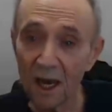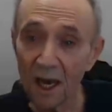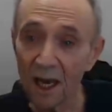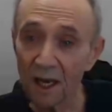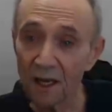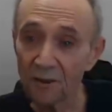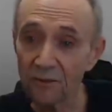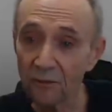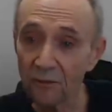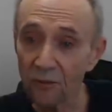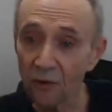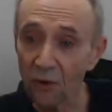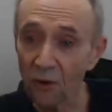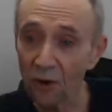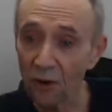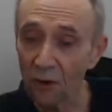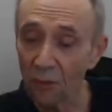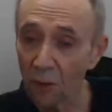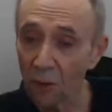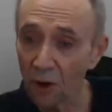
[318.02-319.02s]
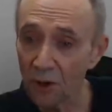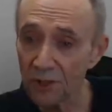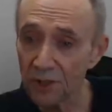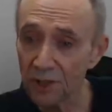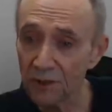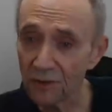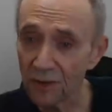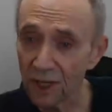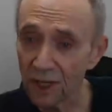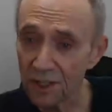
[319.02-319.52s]
And for
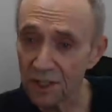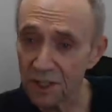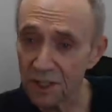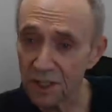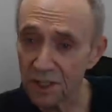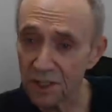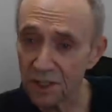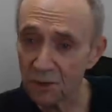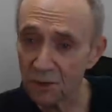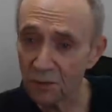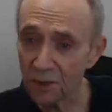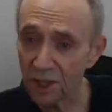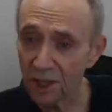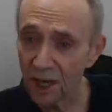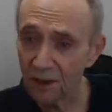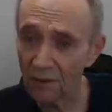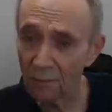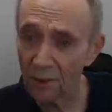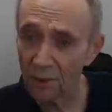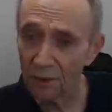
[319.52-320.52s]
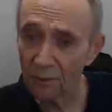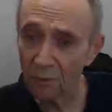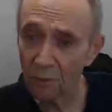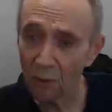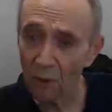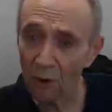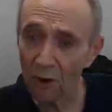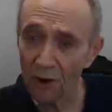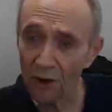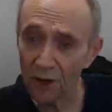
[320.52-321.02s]
most of us, since we have been
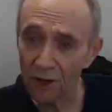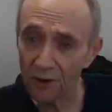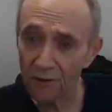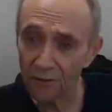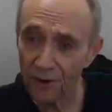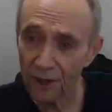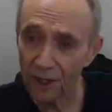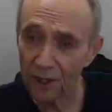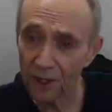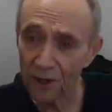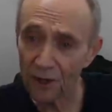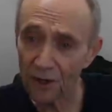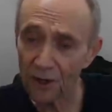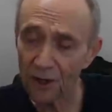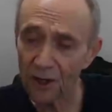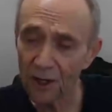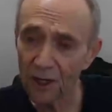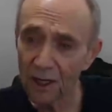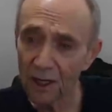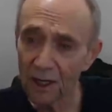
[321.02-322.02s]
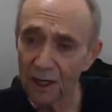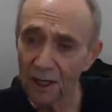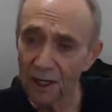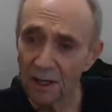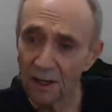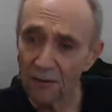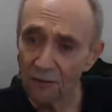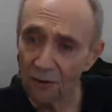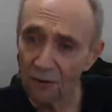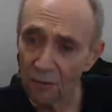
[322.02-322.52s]
born in fear,
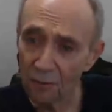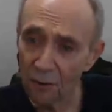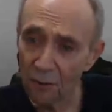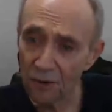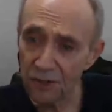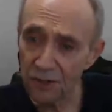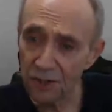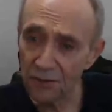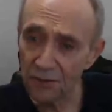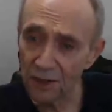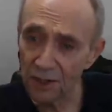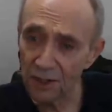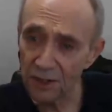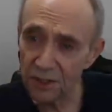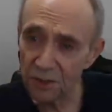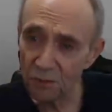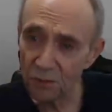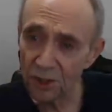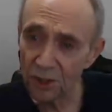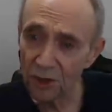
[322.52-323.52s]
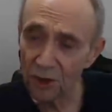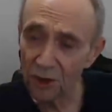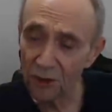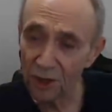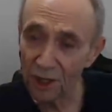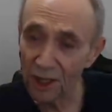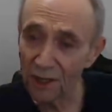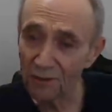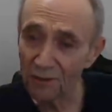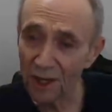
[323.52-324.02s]
for most of us, we
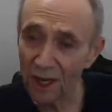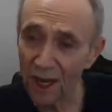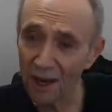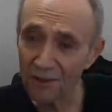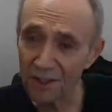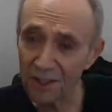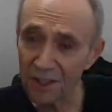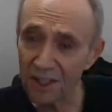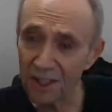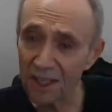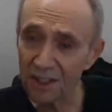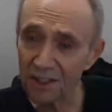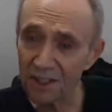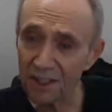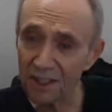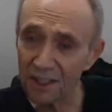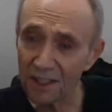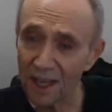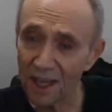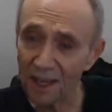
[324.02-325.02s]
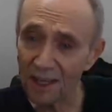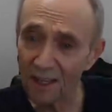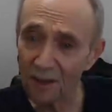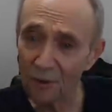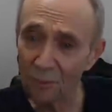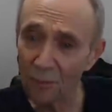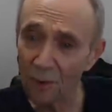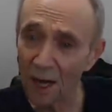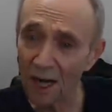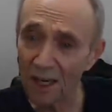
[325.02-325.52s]
don't even have a sense that that
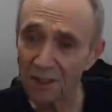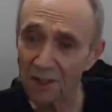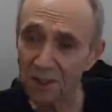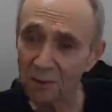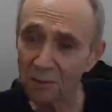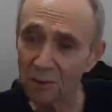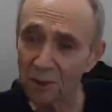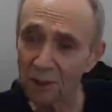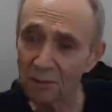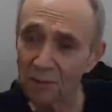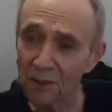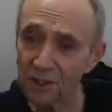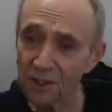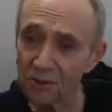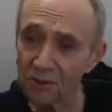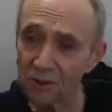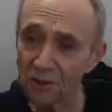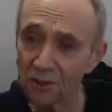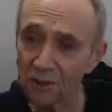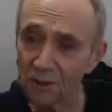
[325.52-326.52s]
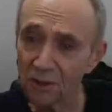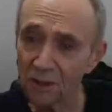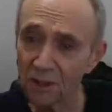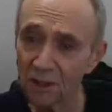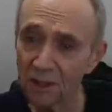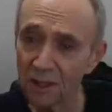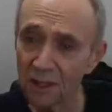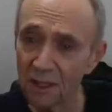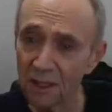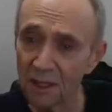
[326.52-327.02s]
could possibly be true.
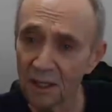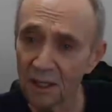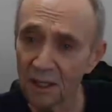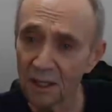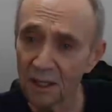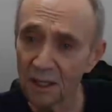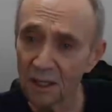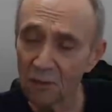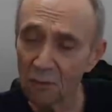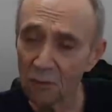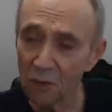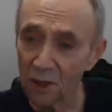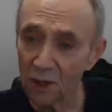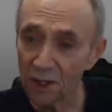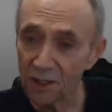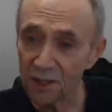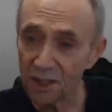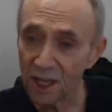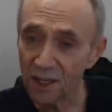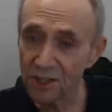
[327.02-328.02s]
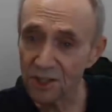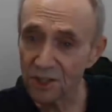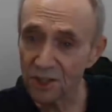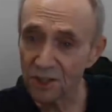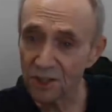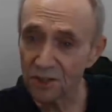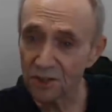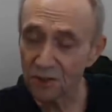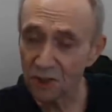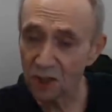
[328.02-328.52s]
What
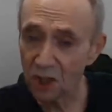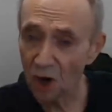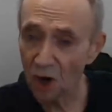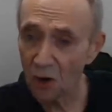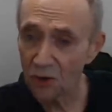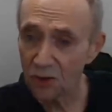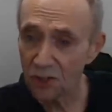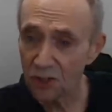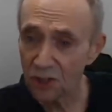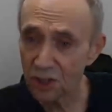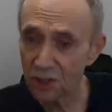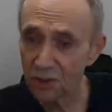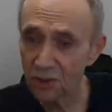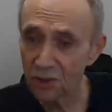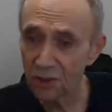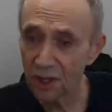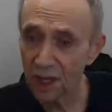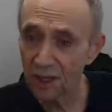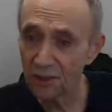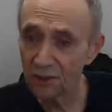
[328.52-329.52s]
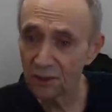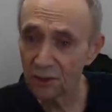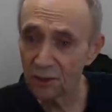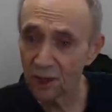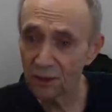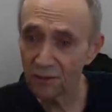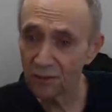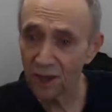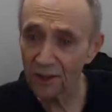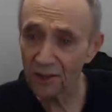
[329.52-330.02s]
attention goes to, you
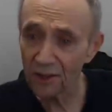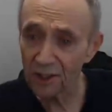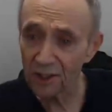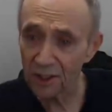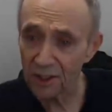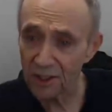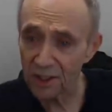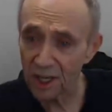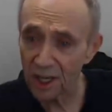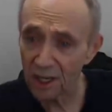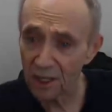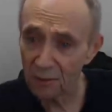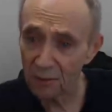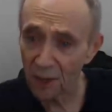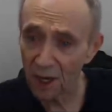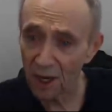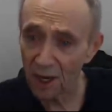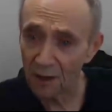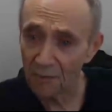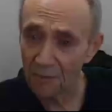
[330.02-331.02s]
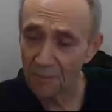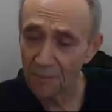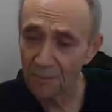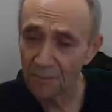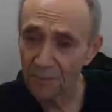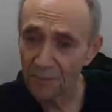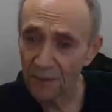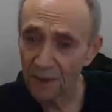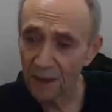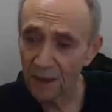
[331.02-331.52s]
have nothing to say about.
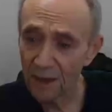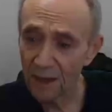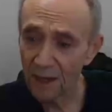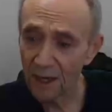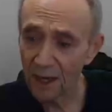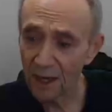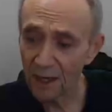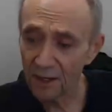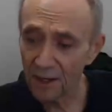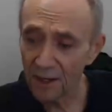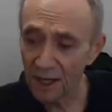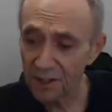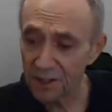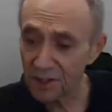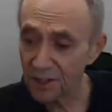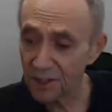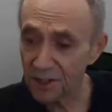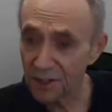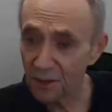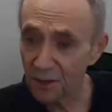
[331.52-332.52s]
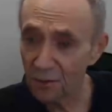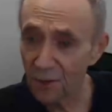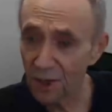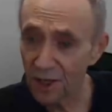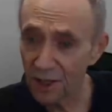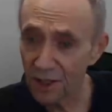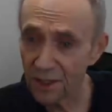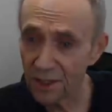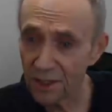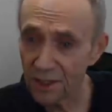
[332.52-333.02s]
And that's just the
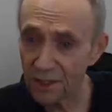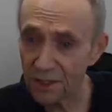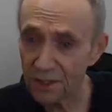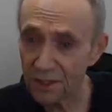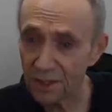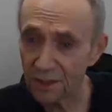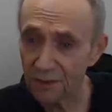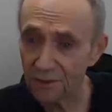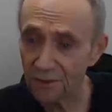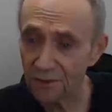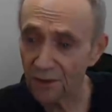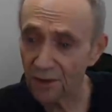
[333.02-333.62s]
way it is.